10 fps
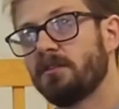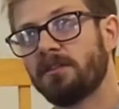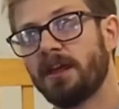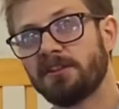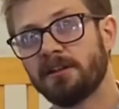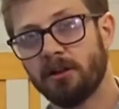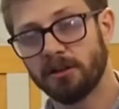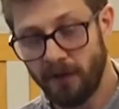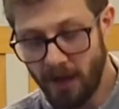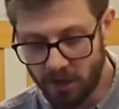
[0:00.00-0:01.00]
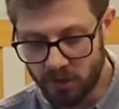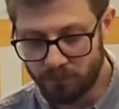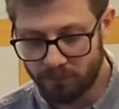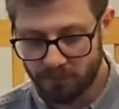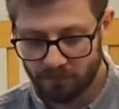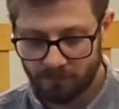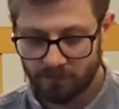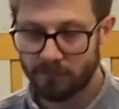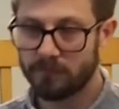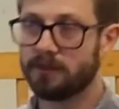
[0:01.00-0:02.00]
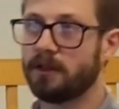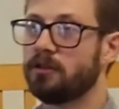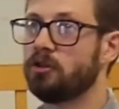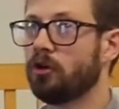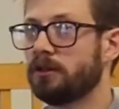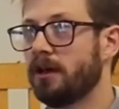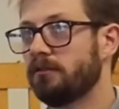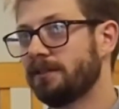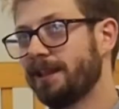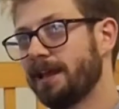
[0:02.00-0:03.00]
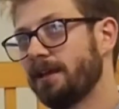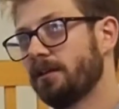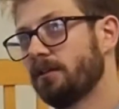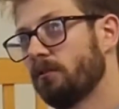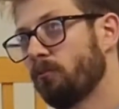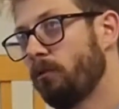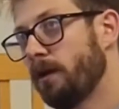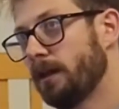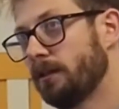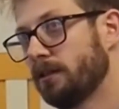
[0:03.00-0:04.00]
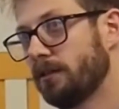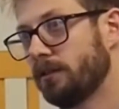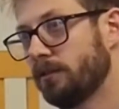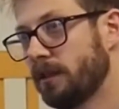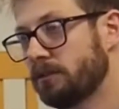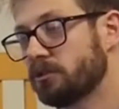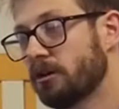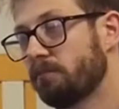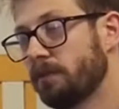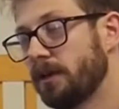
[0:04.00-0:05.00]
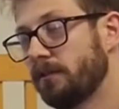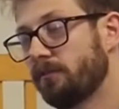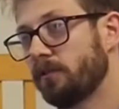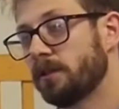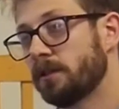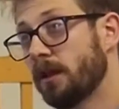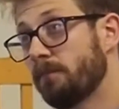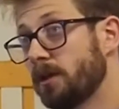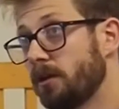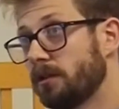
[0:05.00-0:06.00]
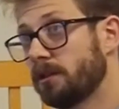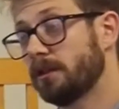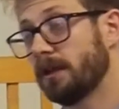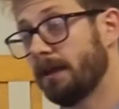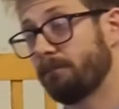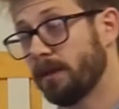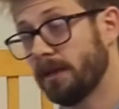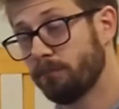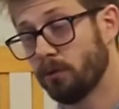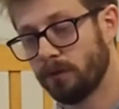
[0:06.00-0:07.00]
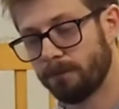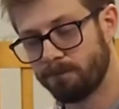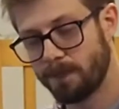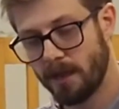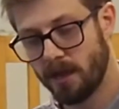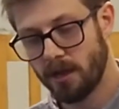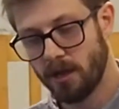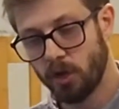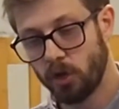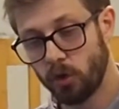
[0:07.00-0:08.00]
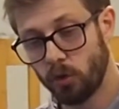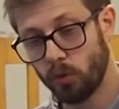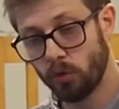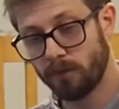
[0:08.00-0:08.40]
there's a lot of hope that not only will this drug be of some use in people who